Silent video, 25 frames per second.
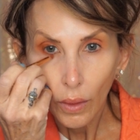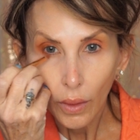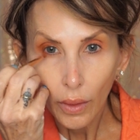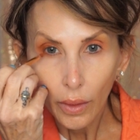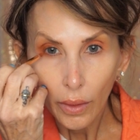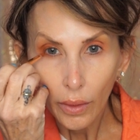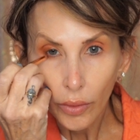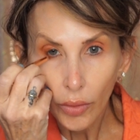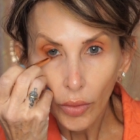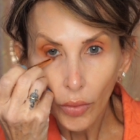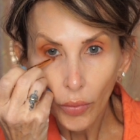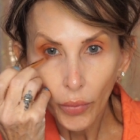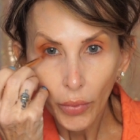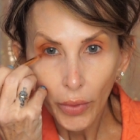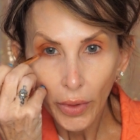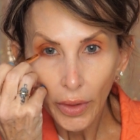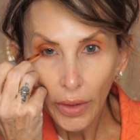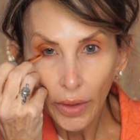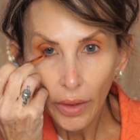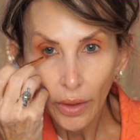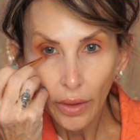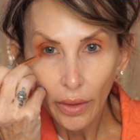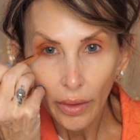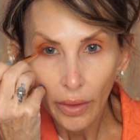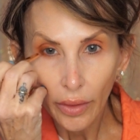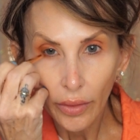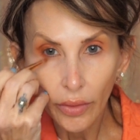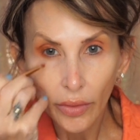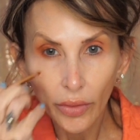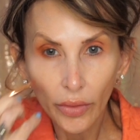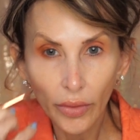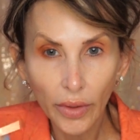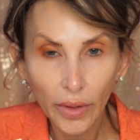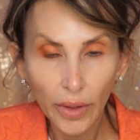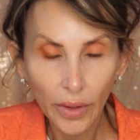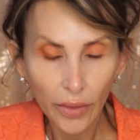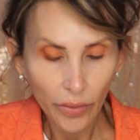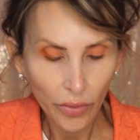and I'm going to bring it
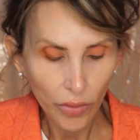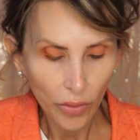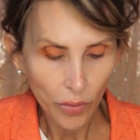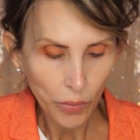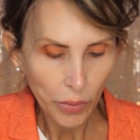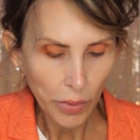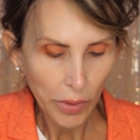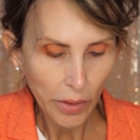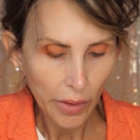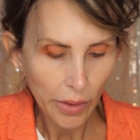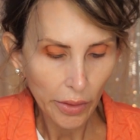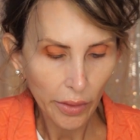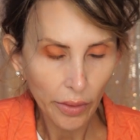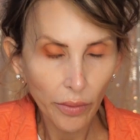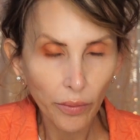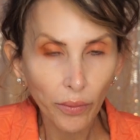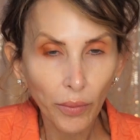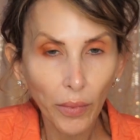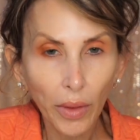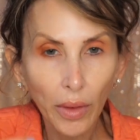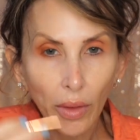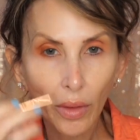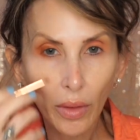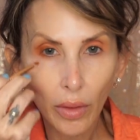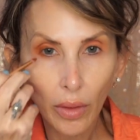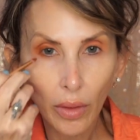underneath the bottom.